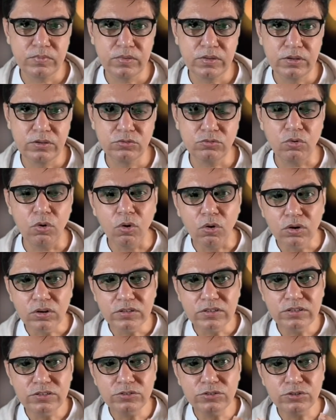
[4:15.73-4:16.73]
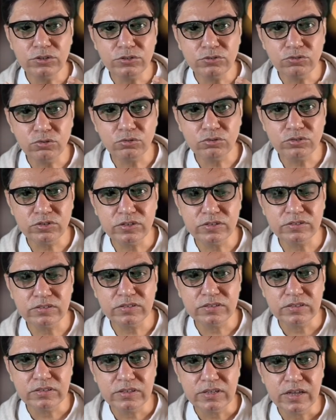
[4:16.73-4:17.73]
So all these resources
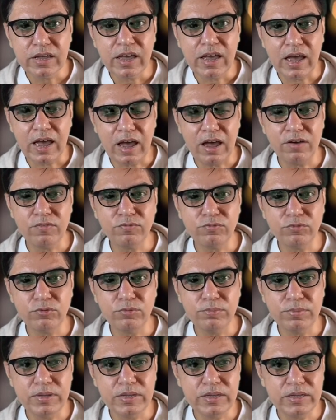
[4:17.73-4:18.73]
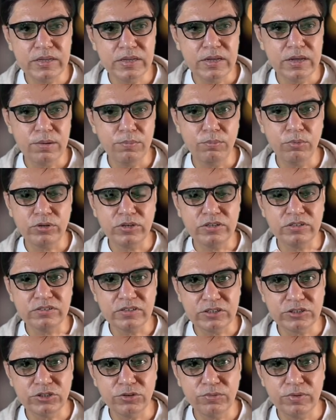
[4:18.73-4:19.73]
have to be put in
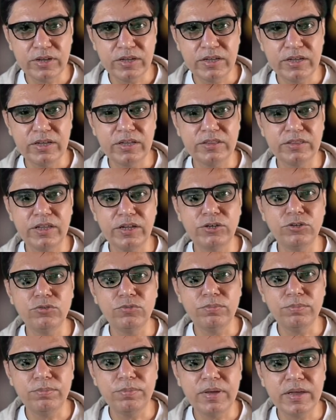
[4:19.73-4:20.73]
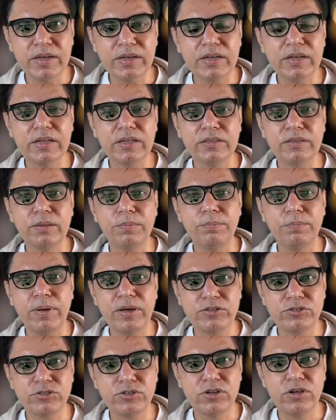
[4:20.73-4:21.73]
such a way that you make the
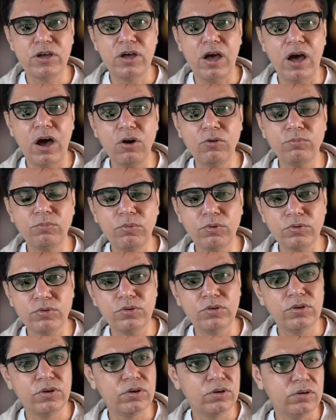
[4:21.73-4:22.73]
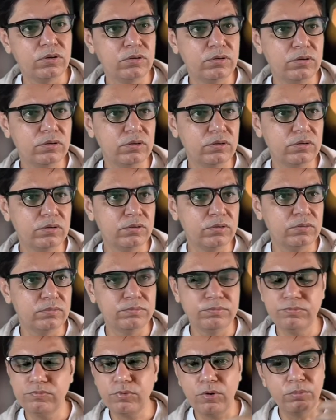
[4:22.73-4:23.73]
best output
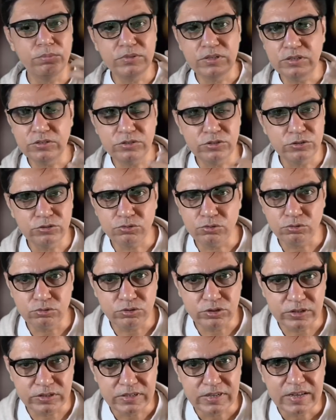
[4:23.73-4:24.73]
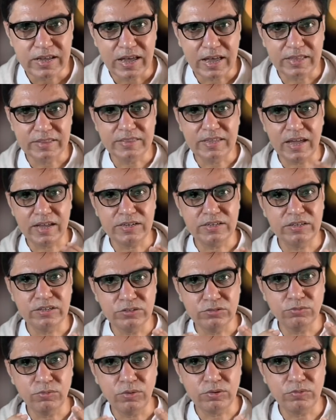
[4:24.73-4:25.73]
from these resources, and that
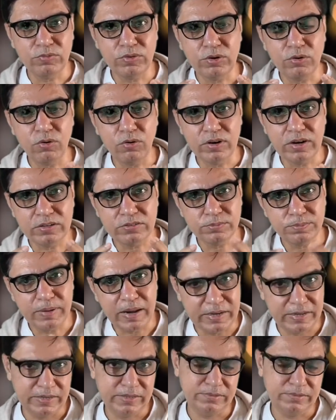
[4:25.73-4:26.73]
is what we call as planning.